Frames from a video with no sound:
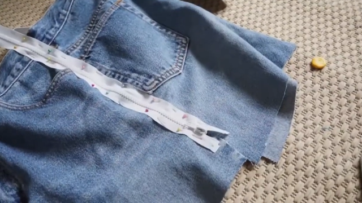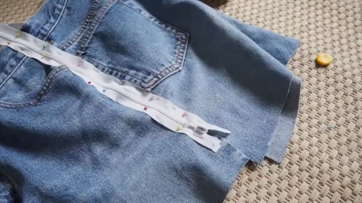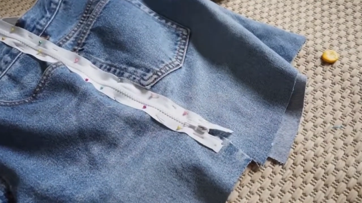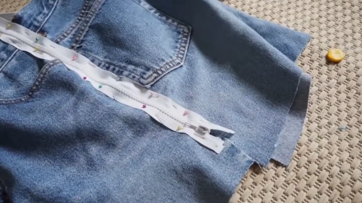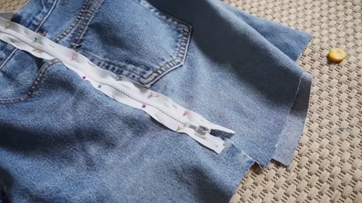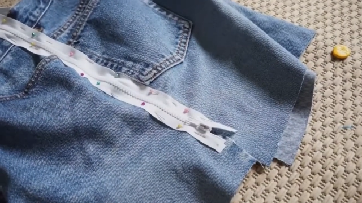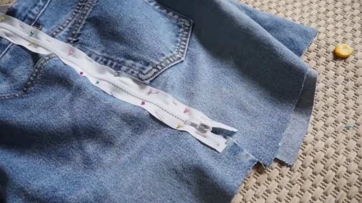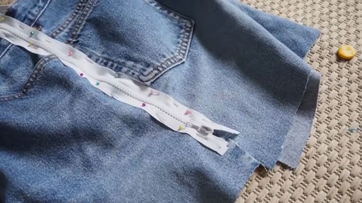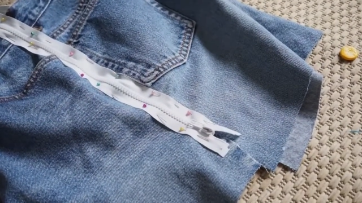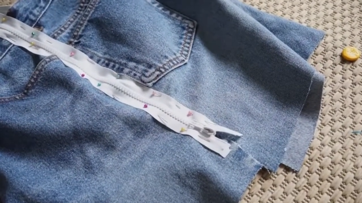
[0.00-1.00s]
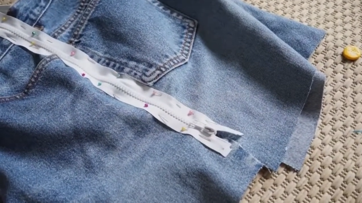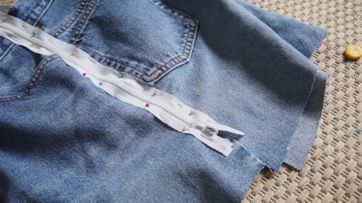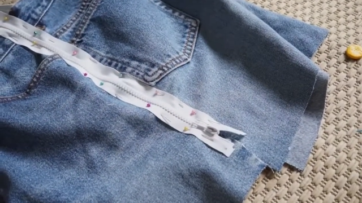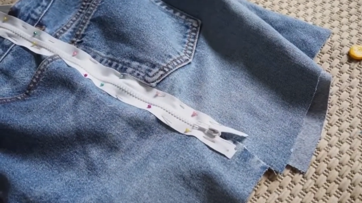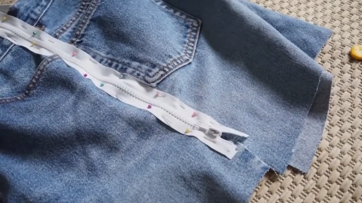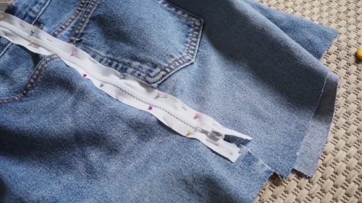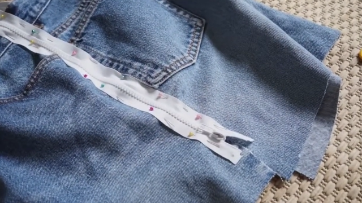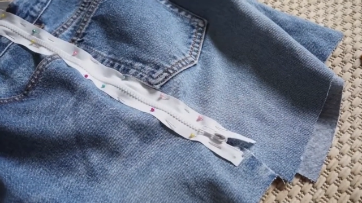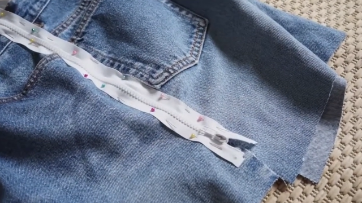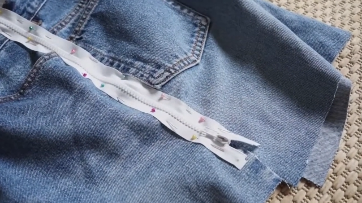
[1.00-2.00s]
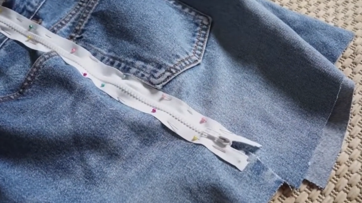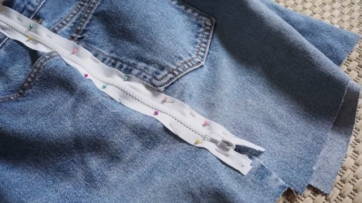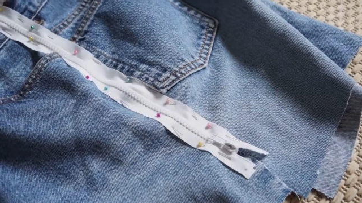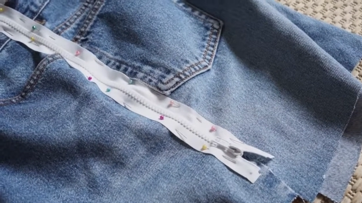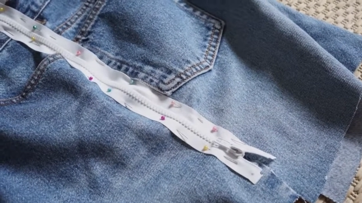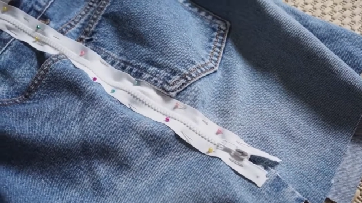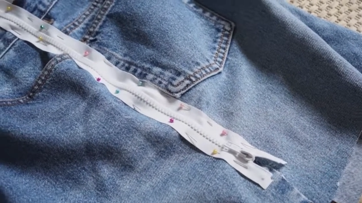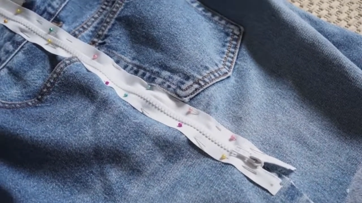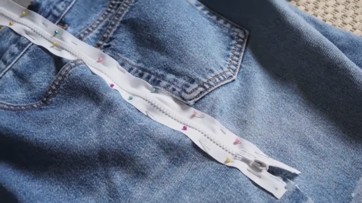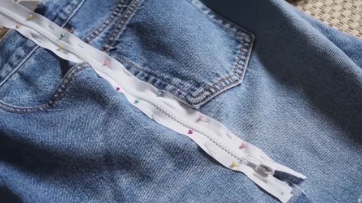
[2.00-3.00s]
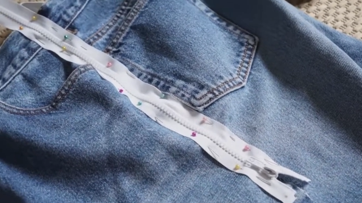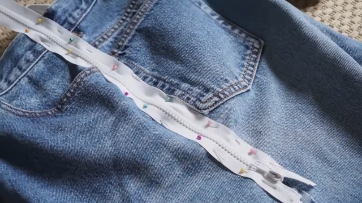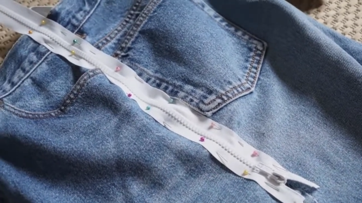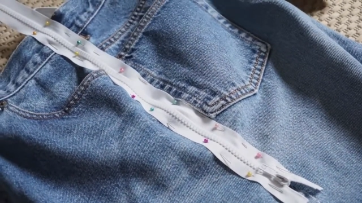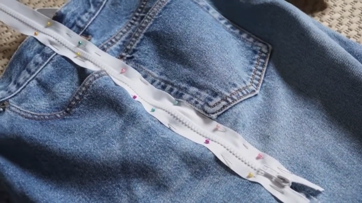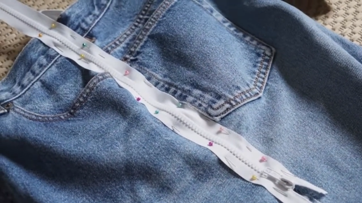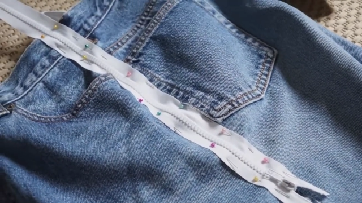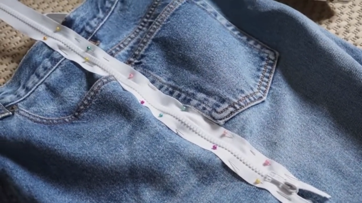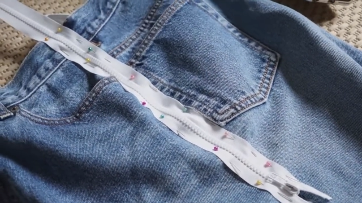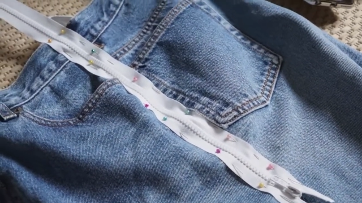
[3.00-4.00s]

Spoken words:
[unreadable: no face in view]